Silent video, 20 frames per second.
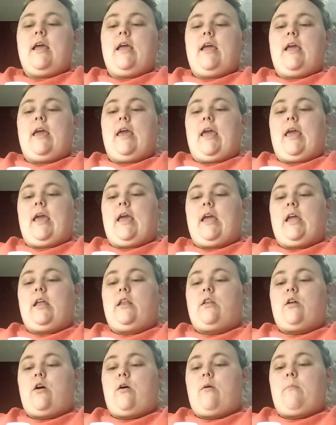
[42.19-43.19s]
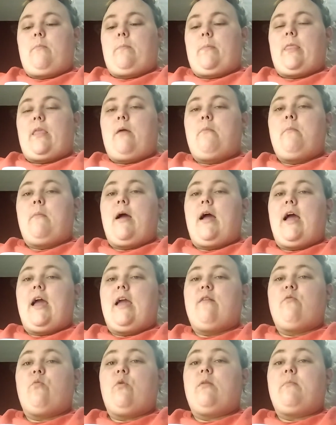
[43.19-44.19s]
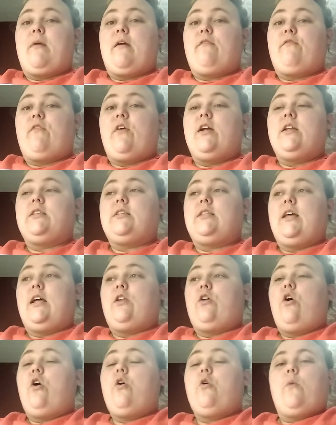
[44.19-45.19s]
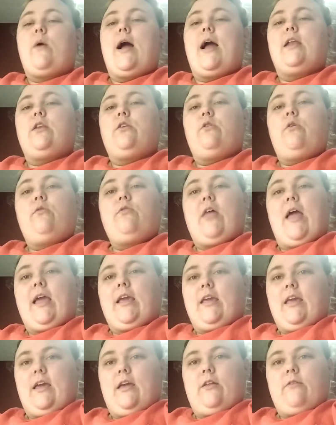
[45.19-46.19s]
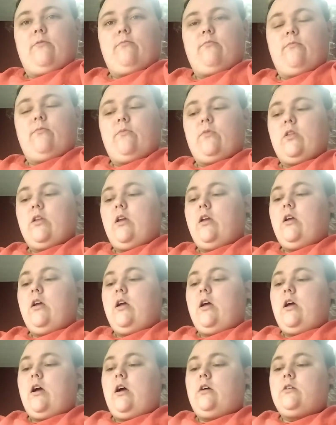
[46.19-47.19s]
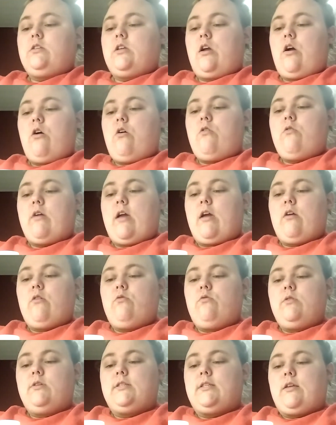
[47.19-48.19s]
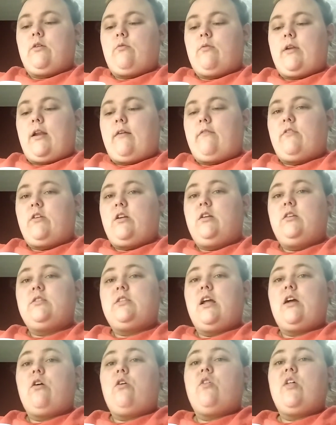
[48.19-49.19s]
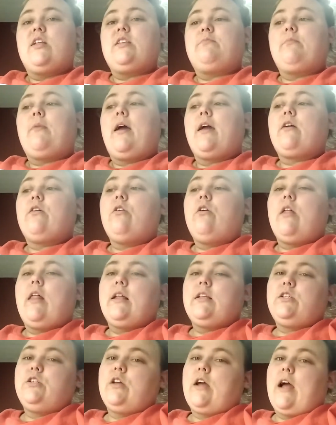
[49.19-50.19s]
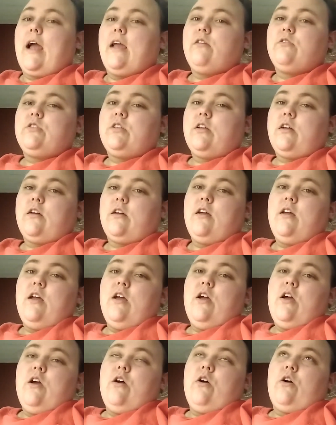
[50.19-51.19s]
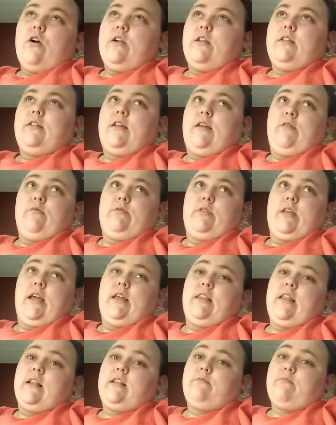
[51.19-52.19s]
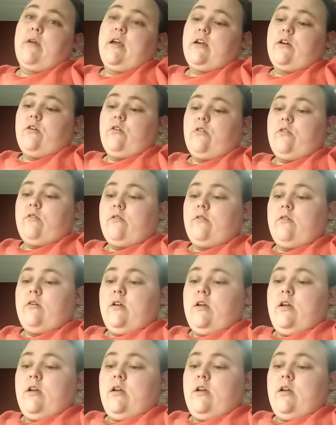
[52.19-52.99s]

and one of my friends said, "Oh, I know that kid." I was like, "Oh, okay, who is he or whatever?" He's like, "Oh, that's Michael. He was like, that's Michael."